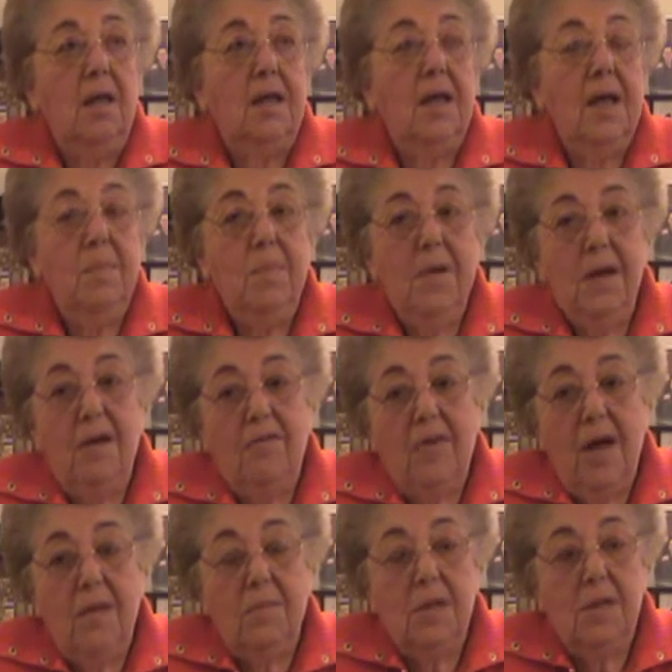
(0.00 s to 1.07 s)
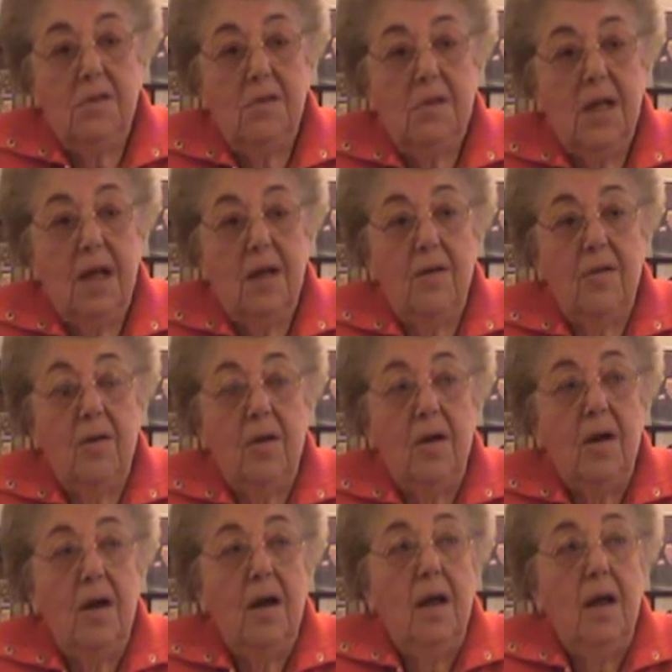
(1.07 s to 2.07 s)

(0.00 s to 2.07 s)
keeping a family together,